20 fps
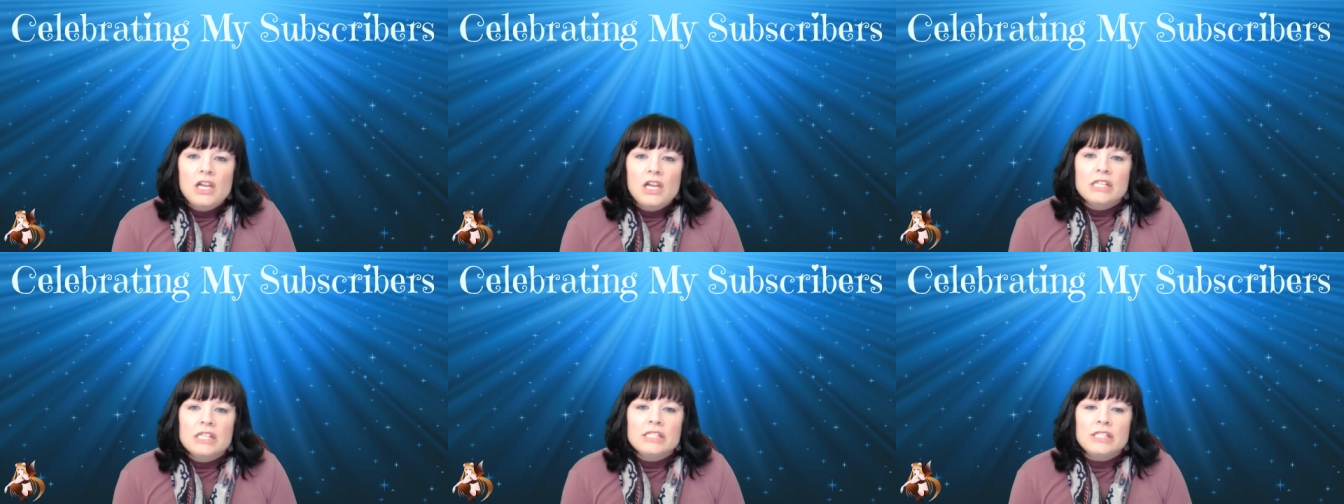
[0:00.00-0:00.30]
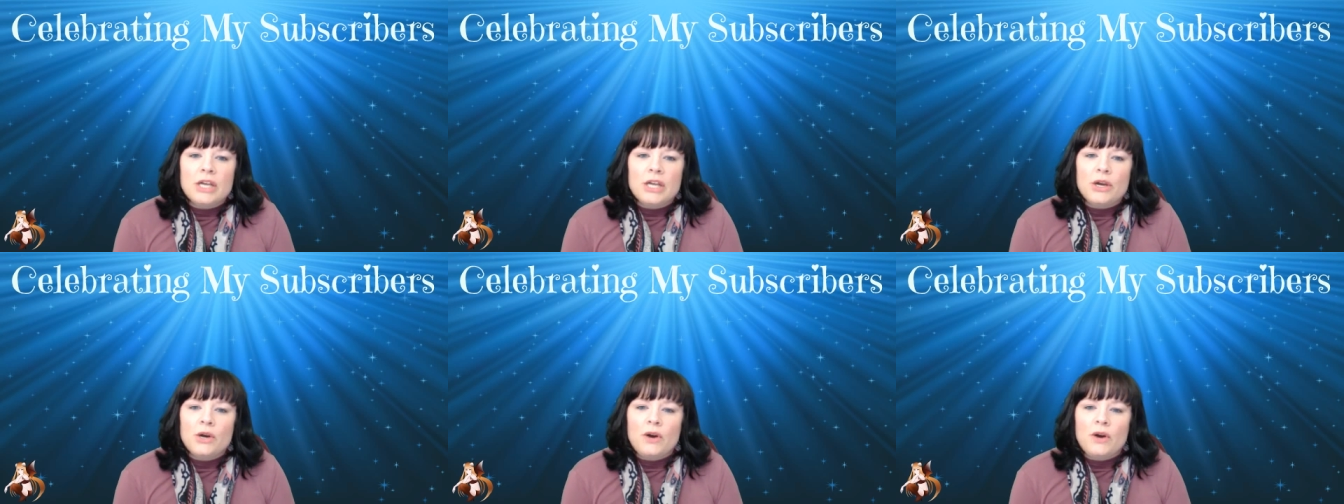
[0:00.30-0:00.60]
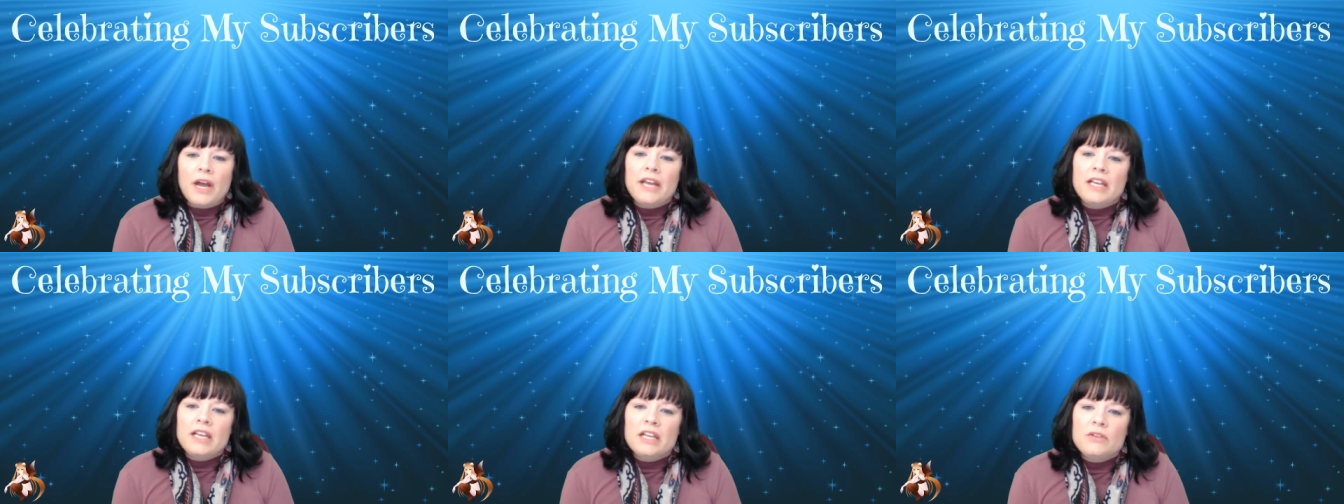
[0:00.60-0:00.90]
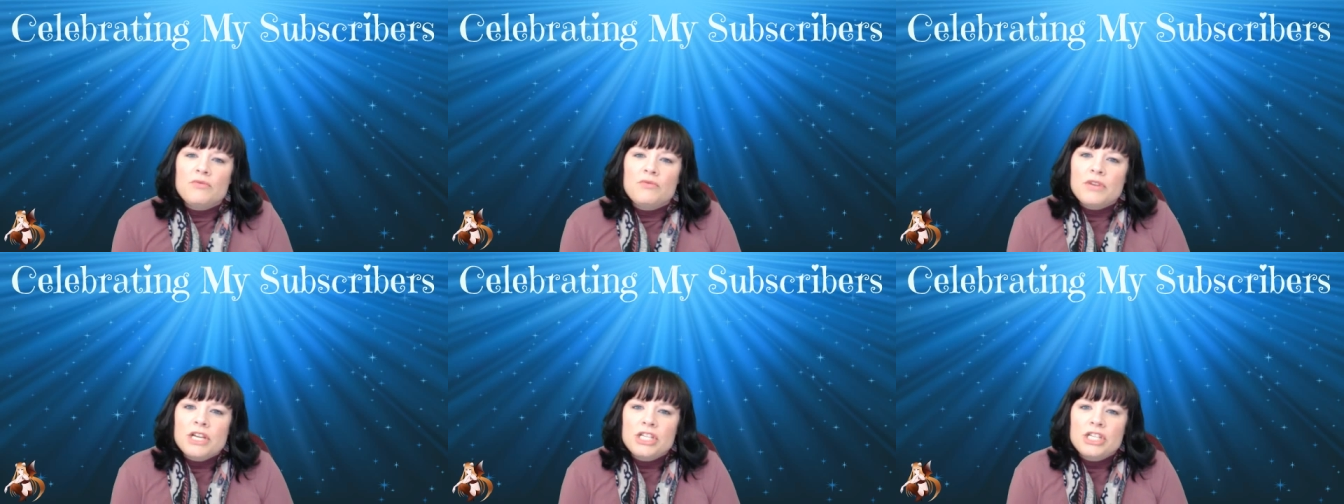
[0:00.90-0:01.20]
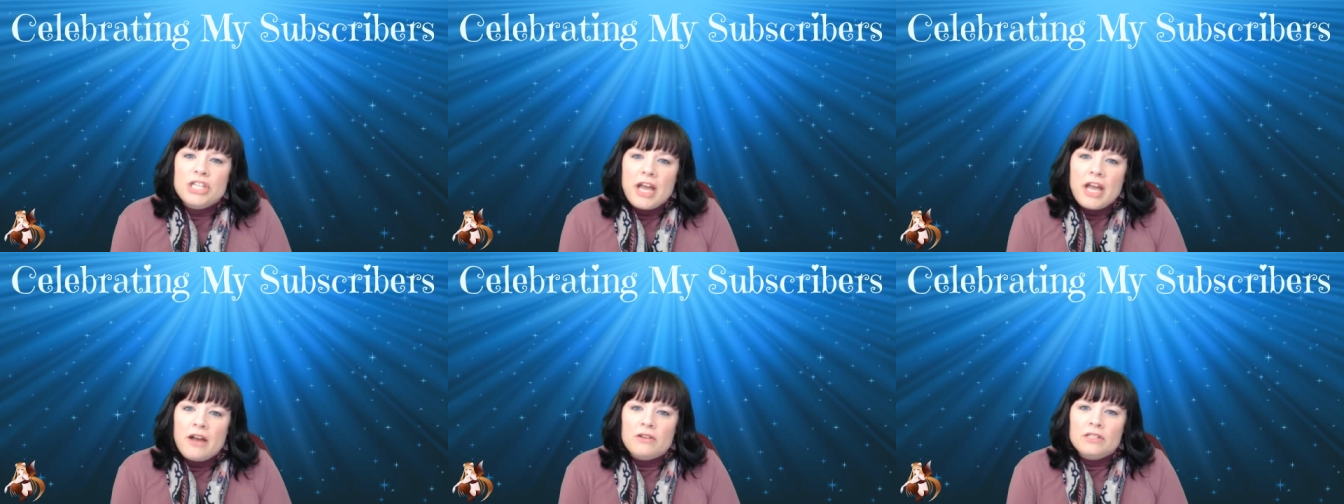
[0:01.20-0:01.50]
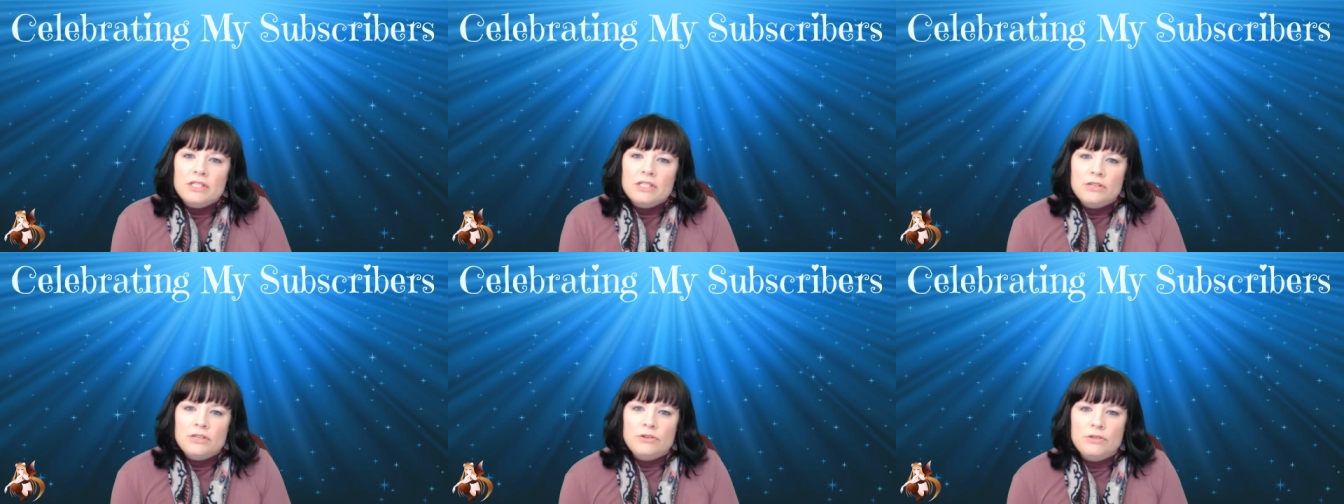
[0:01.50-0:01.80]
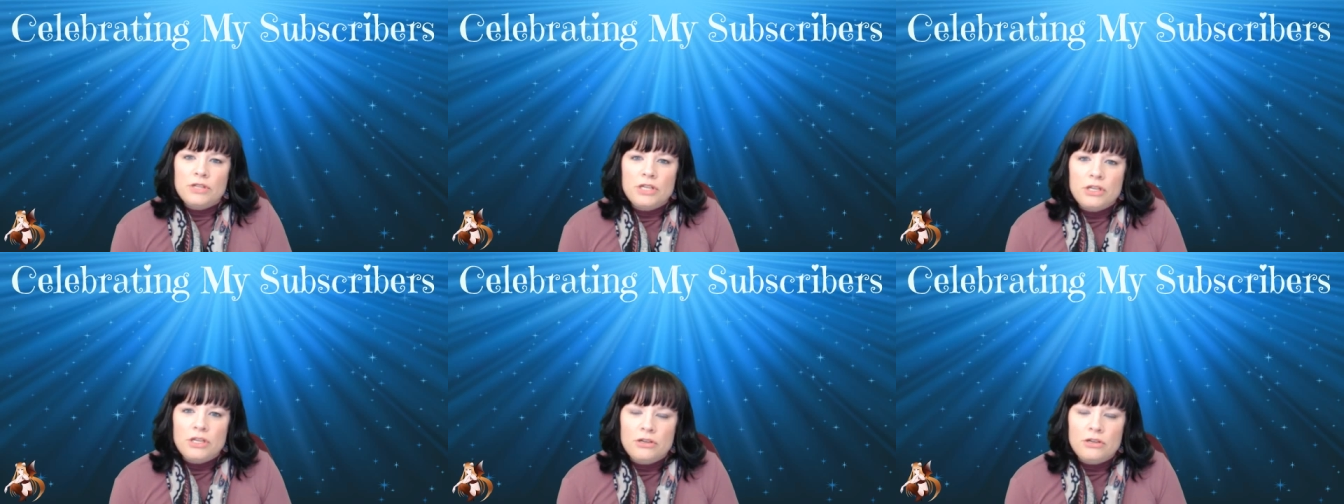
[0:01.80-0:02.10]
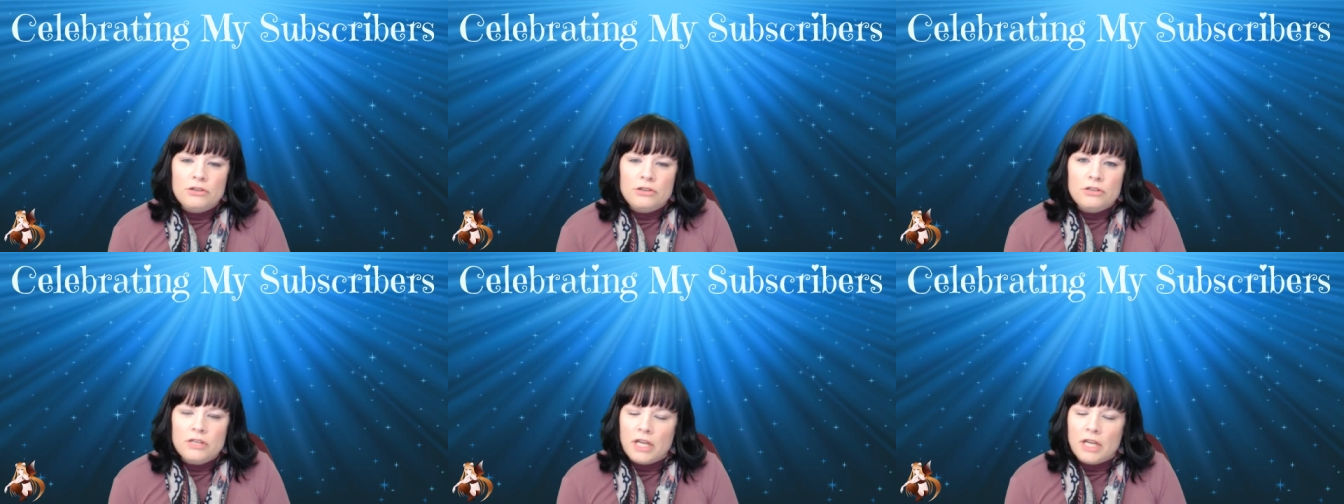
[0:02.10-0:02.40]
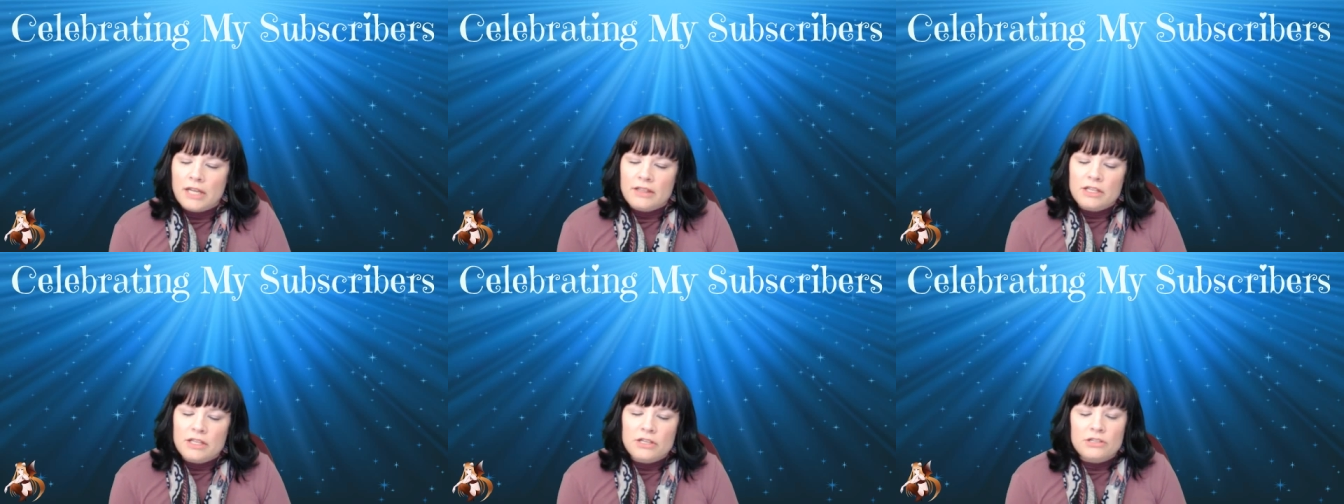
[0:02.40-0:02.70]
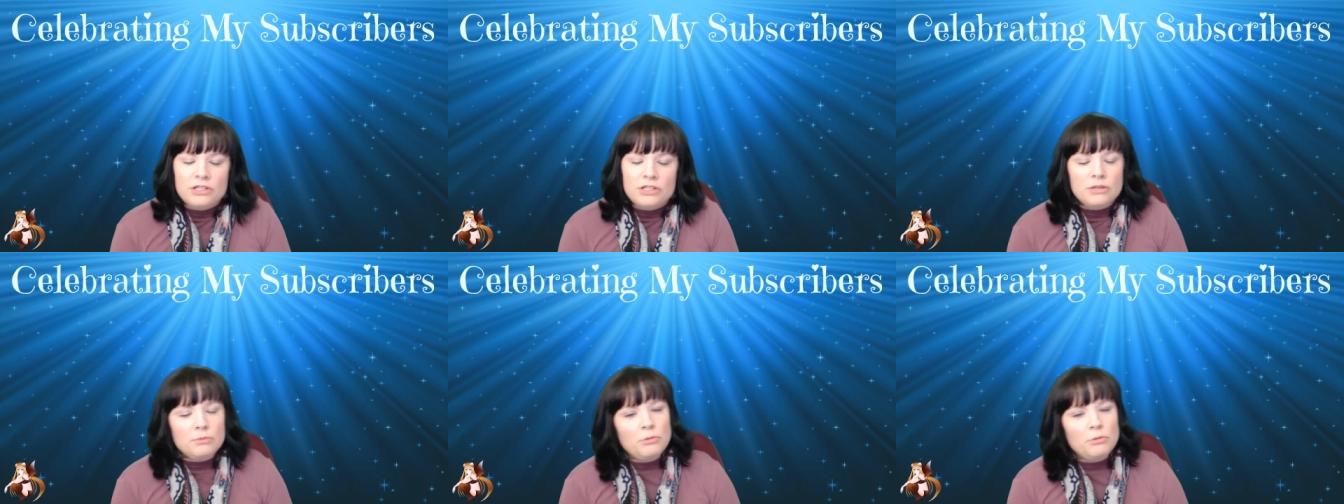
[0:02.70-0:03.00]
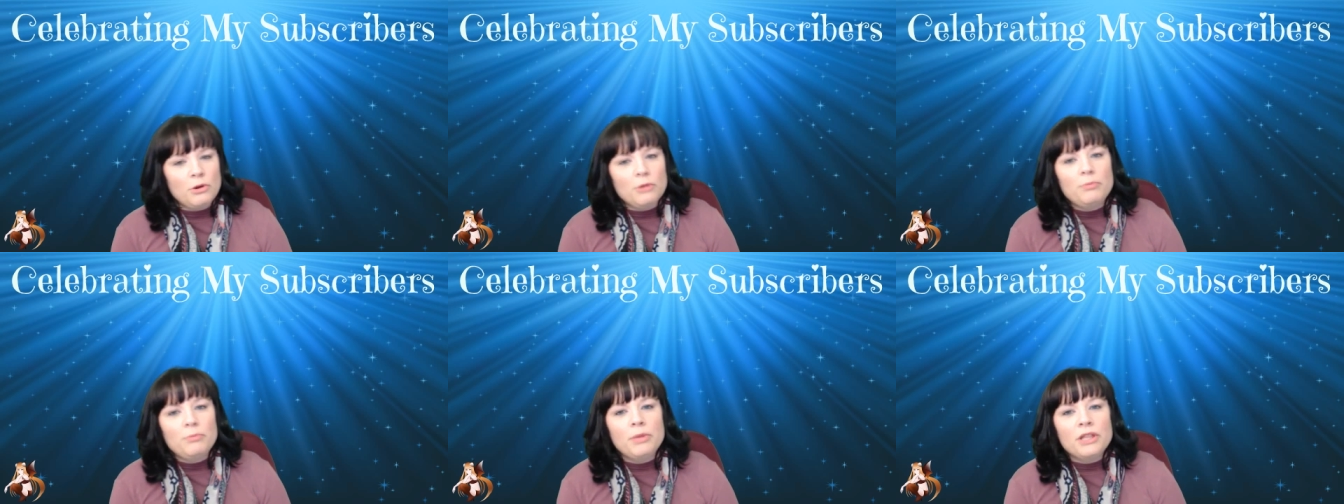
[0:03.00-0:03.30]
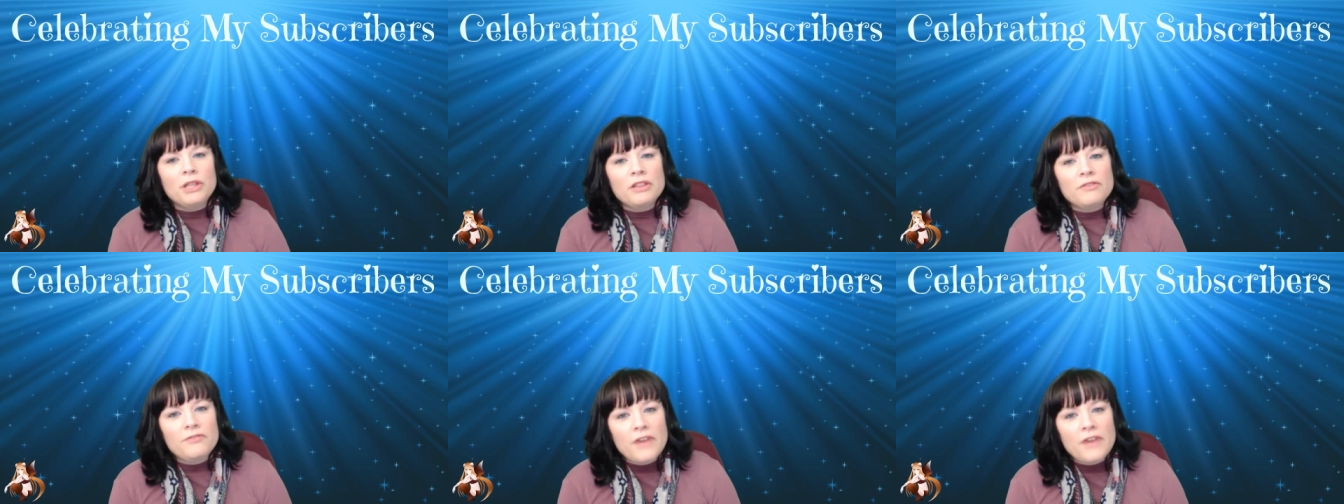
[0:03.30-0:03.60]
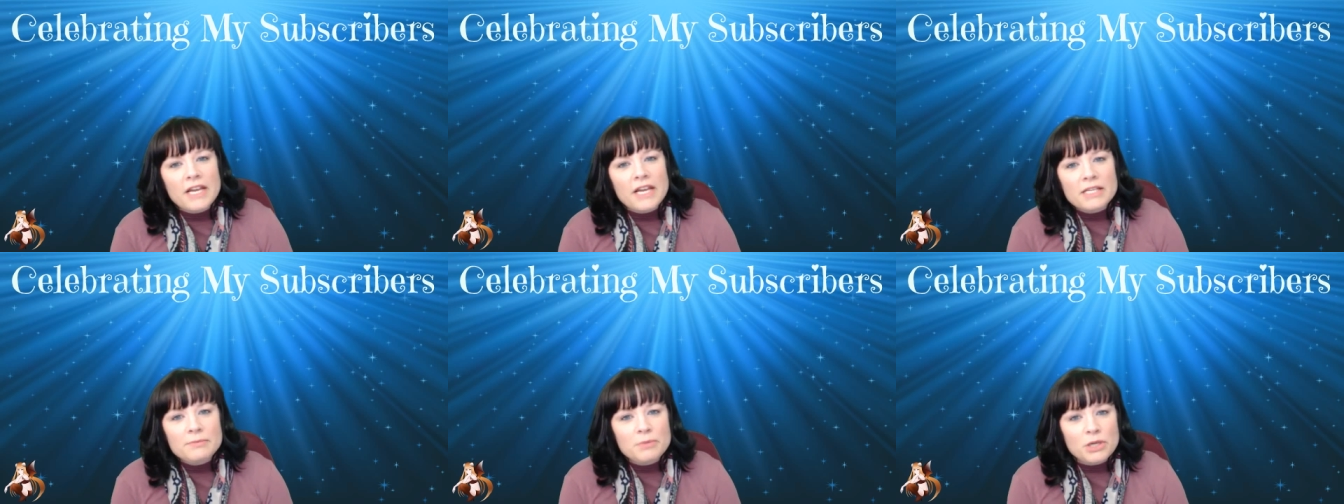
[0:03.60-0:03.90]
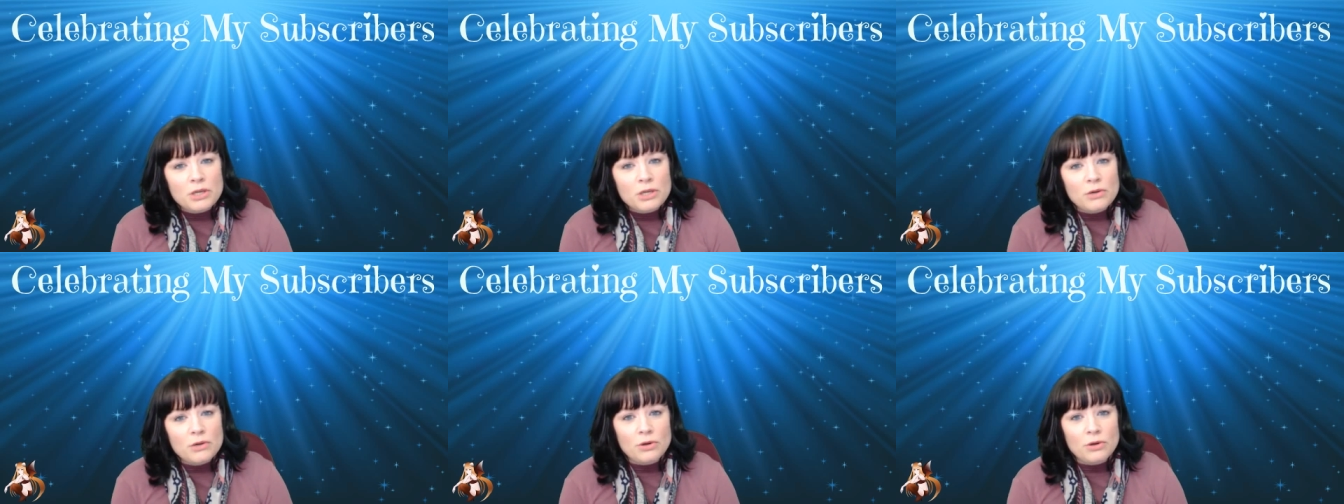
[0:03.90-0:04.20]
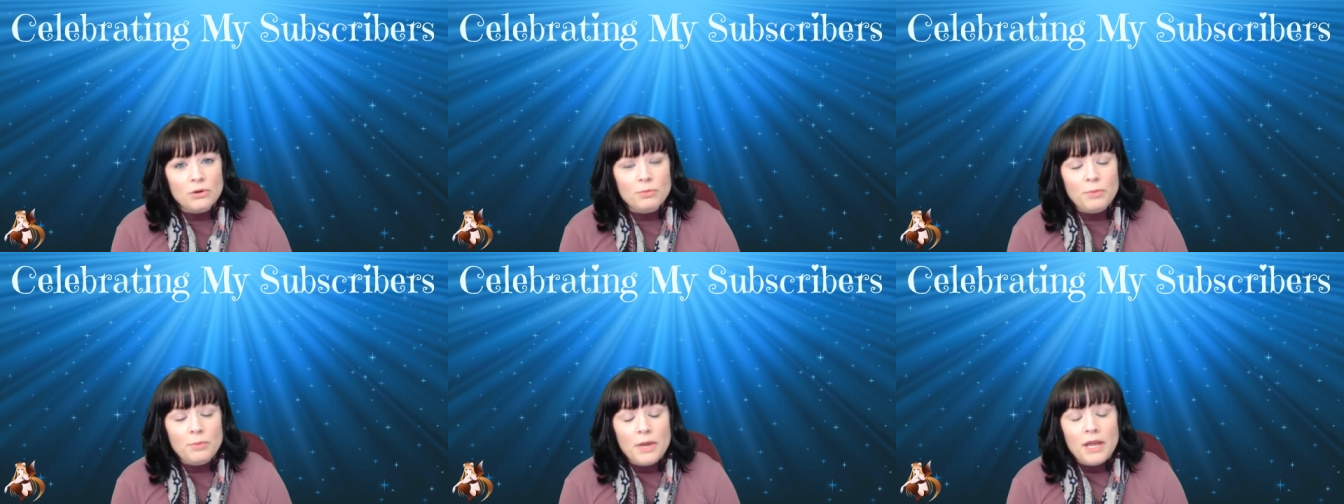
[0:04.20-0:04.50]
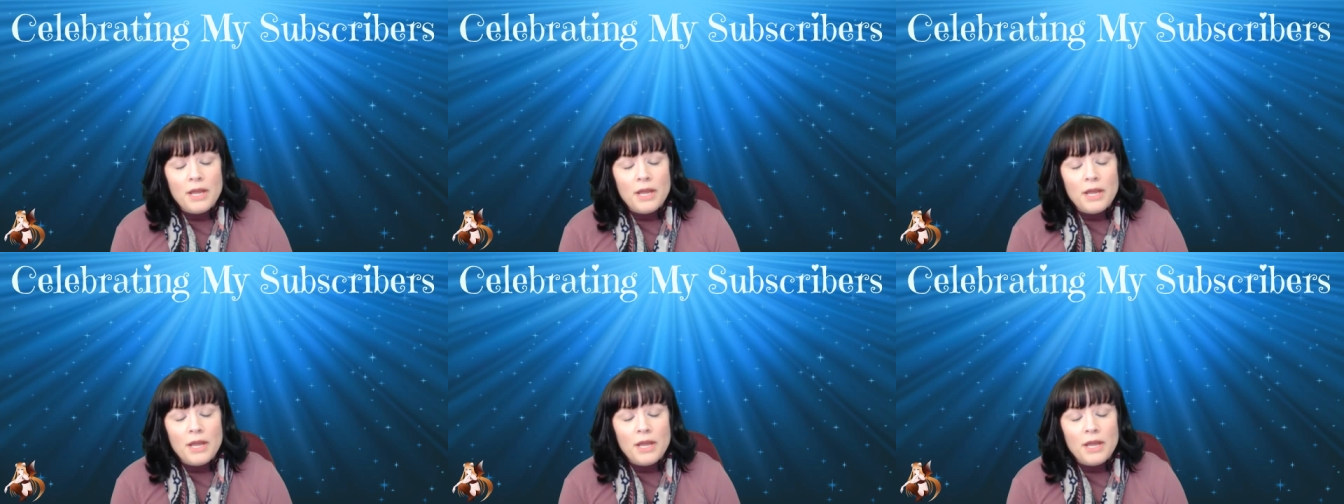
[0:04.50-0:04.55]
So I did reach out to the not the YouTube group, but the Facebook group,